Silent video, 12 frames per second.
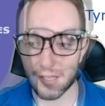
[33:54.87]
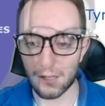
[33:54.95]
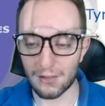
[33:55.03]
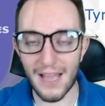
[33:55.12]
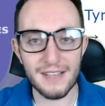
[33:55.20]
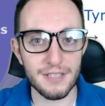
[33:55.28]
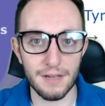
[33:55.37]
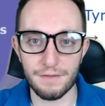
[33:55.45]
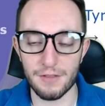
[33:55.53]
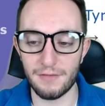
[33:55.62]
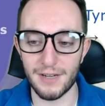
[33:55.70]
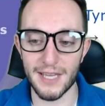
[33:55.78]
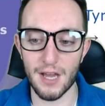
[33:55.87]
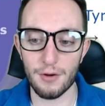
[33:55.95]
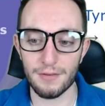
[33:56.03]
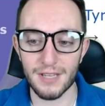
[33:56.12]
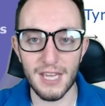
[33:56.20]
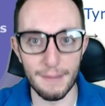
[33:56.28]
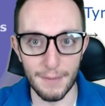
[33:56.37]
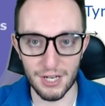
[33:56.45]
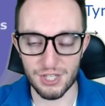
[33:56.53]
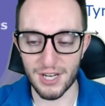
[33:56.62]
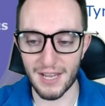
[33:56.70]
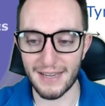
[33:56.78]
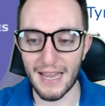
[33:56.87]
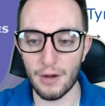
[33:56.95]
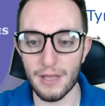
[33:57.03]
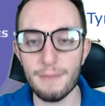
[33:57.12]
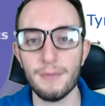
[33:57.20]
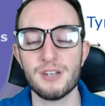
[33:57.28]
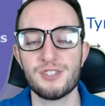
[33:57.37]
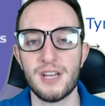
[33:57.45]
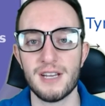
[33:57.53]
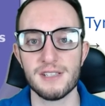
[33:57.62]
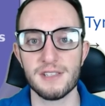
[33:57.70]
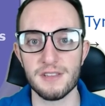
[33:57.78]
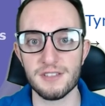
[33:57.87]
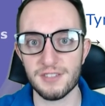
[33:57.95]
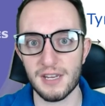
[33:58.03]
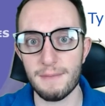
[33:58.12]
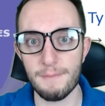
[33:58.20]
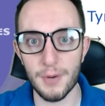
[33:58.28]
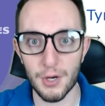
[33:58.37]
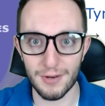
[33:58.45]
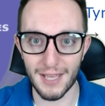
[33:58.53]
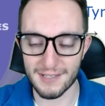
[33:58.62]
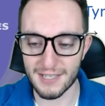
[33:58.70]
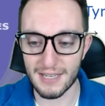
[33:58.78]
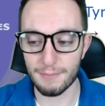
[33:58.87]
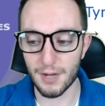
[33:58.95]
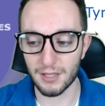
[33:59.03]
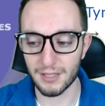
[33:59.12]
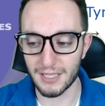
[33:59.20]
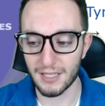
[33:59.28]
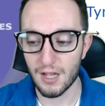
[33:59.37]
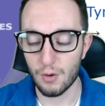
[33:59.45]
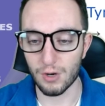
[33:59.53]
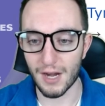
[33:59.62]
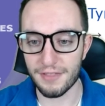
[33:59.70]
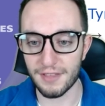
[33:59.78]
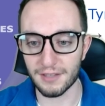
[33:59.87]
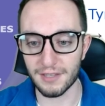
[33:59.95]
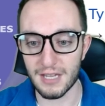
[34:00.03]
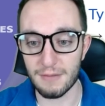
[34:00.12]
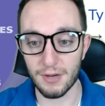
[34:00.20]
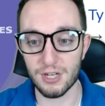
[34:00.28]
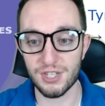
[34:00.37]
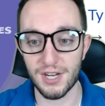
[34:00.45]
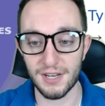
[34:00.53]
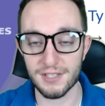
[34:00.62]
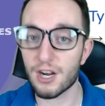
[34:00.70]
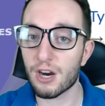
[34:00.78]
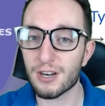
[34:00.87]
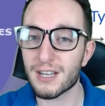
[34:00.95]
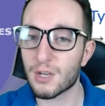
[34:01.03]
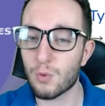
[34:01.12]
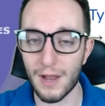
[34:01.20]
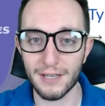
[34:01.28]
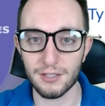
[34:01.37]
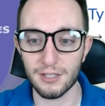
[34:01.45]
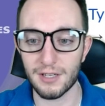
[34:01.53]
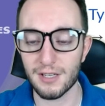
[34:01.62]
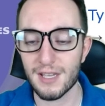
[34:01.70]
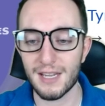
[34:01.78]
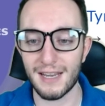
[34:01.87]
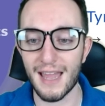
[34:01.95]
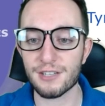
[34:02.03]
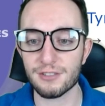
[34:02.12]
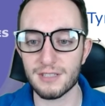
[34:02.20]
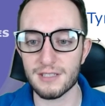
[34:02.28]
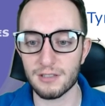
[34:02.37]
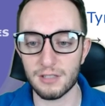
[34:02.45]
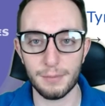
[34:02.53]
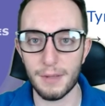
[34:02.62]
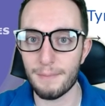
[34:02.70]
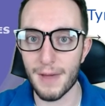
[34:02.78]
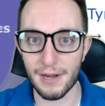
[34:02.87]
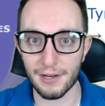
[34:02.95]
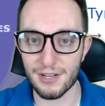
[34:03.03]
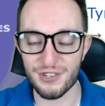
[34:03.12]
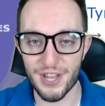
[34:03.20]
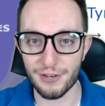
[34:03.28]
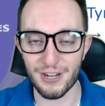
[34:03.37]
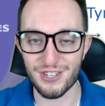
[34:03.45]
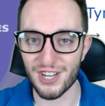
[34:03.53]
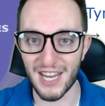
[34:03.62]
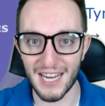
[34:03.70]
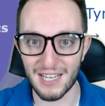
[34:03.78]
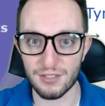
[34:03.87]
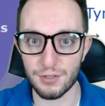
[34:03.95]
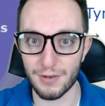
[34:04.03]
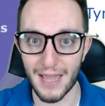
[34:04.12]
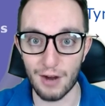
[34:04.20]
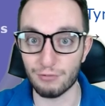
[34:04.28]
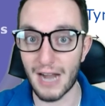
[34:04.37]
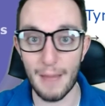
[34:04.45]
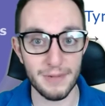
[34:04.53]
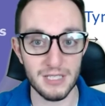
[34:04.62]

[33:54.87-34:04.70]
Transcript: Last up for the video, Hitmonchan. Now, Hitmonchan is in the same boat as Hitmonlee, where I think the Hitmonchan is already quite good and actually is a little bit better in Generation 8 due to how Rapid